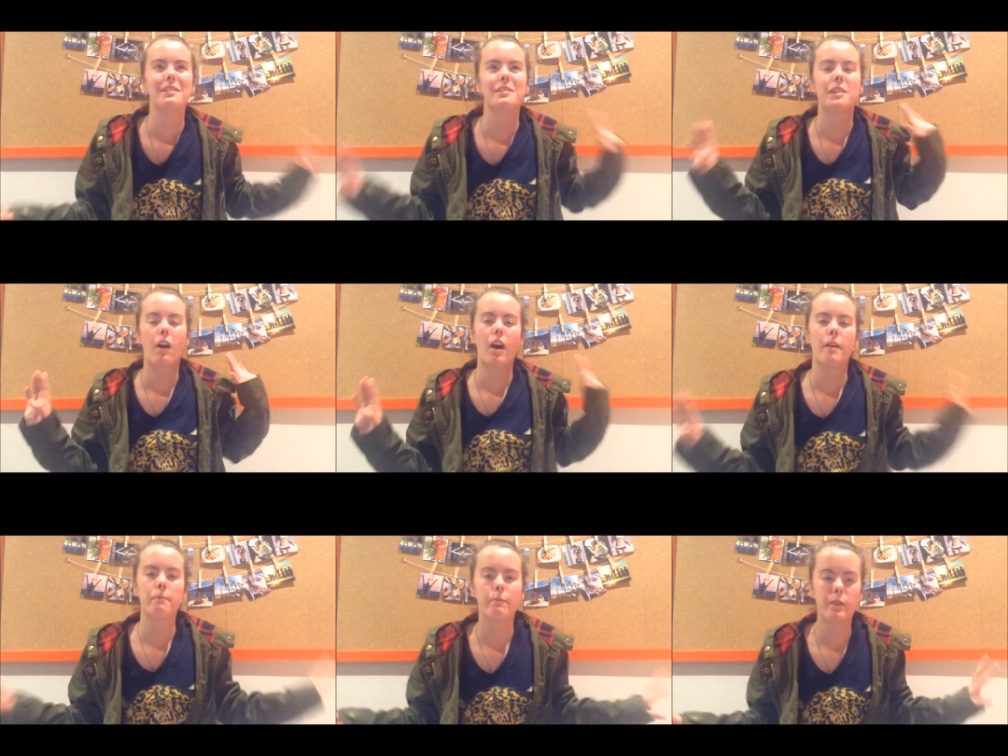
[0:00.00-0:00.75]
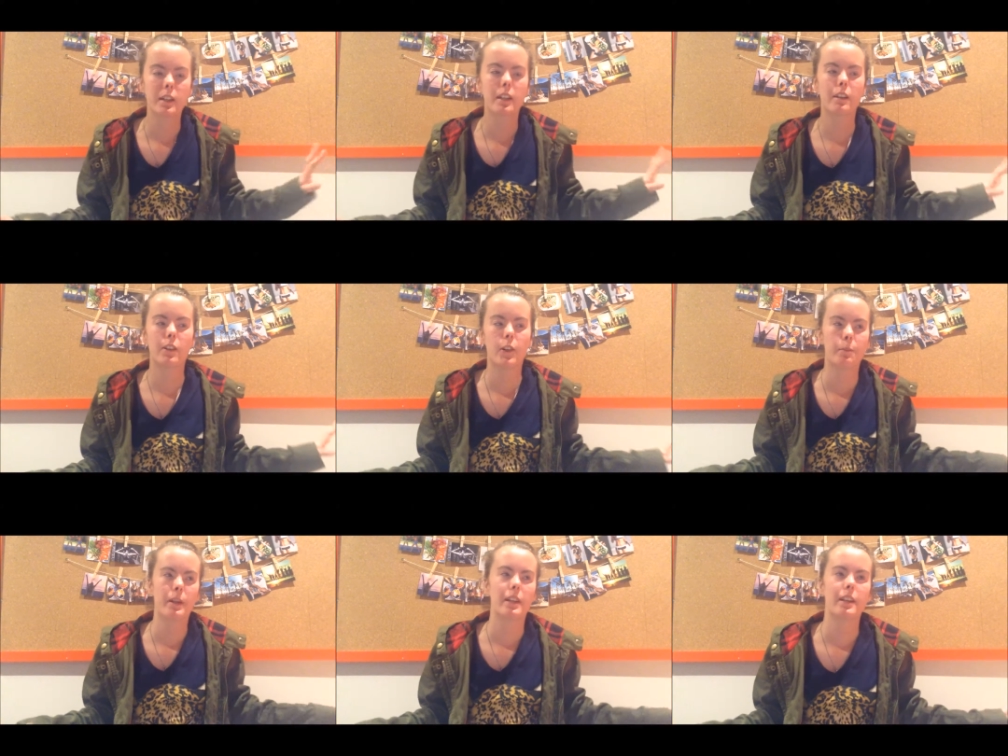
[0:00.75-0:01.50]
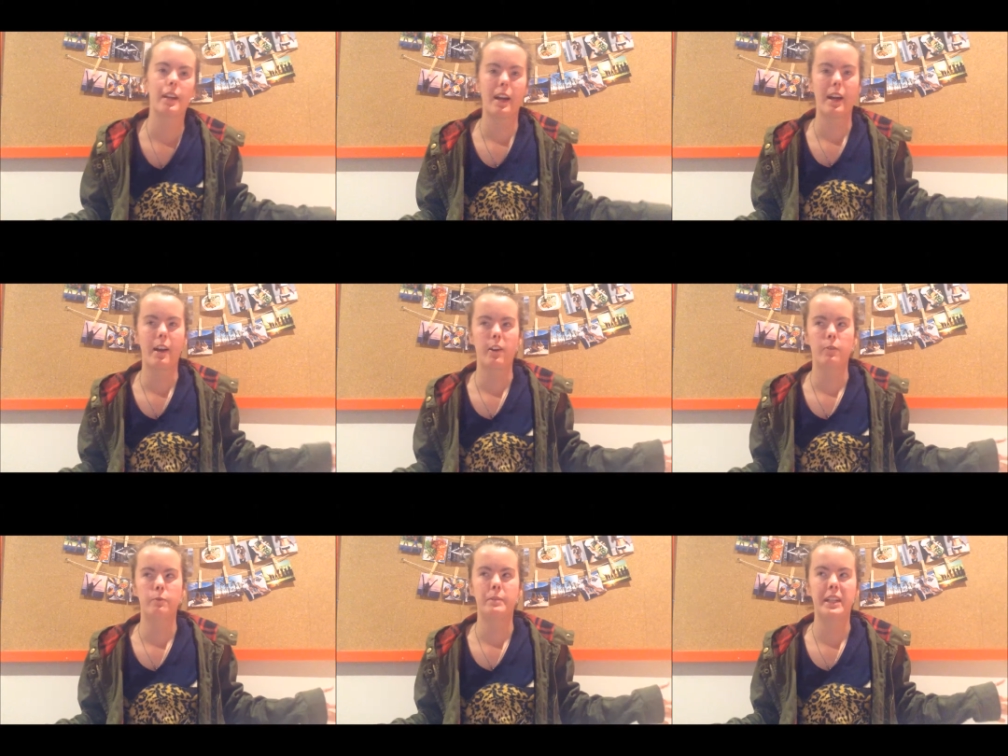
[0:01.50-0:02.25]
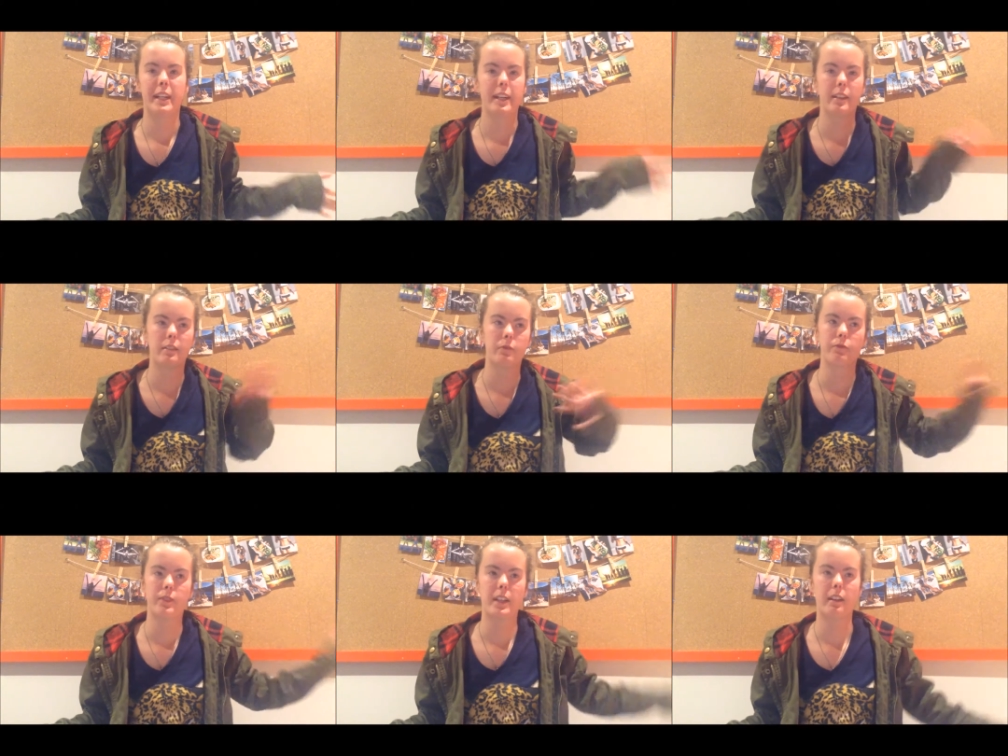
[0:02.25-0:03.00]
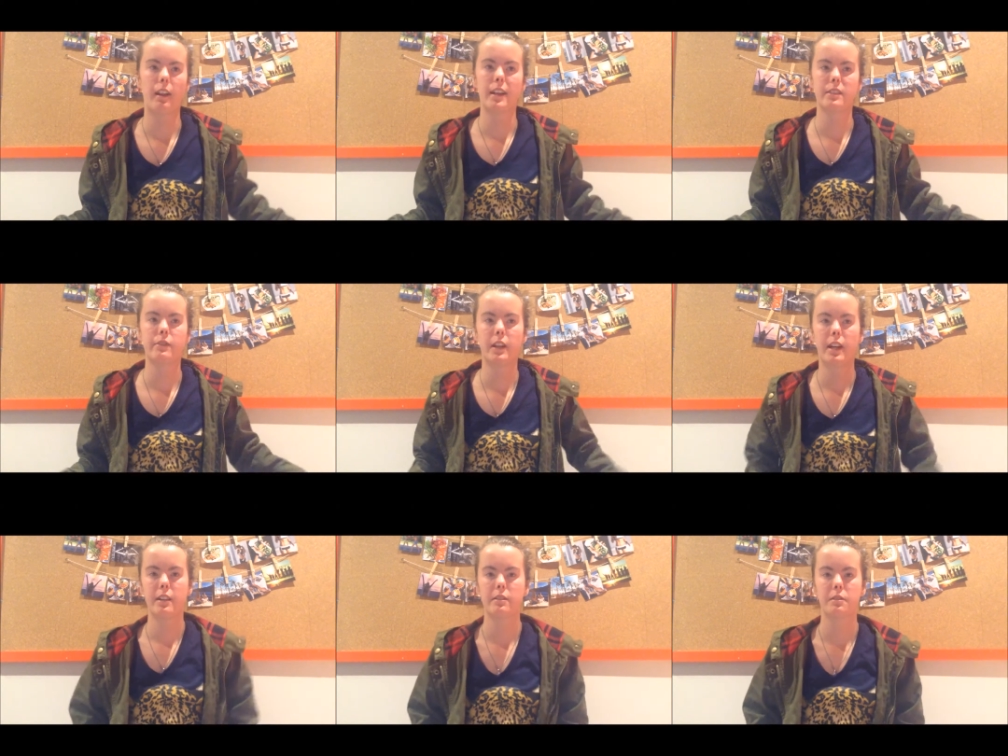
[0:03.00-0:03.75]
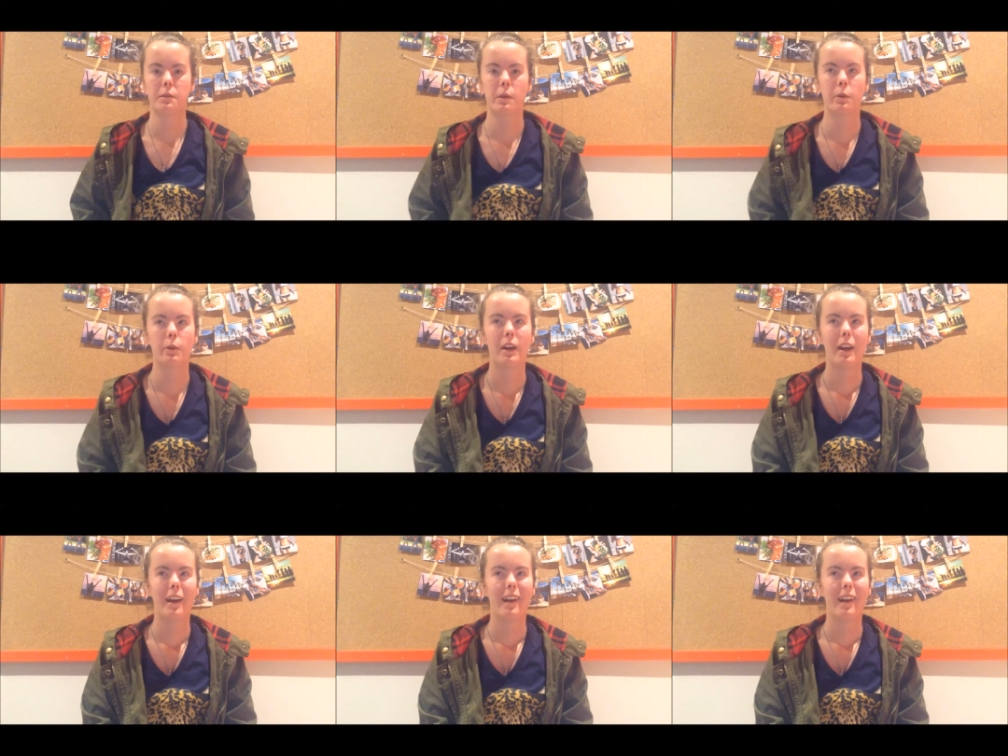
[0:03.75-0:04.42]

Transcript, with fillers: So I'm feeling a lot better than I have been in the last few days, so